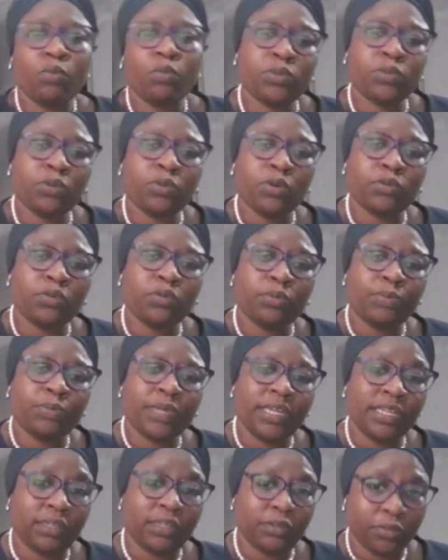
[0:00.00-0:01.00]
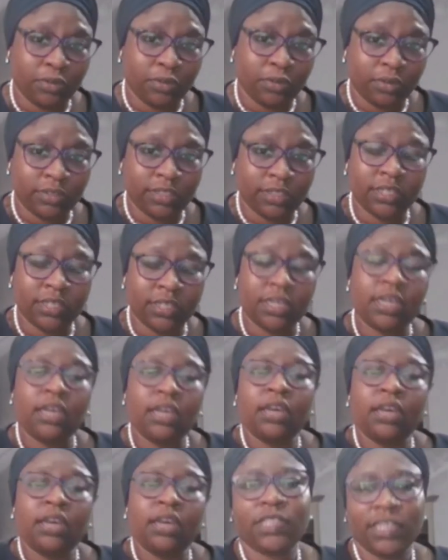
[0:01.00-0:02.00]
which should also be in the trust.
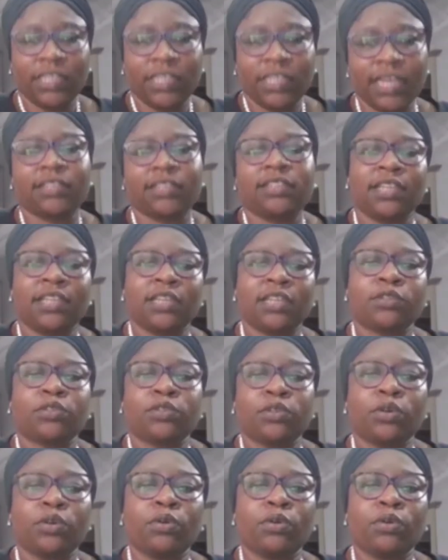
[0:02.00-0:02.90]
Yes, yes.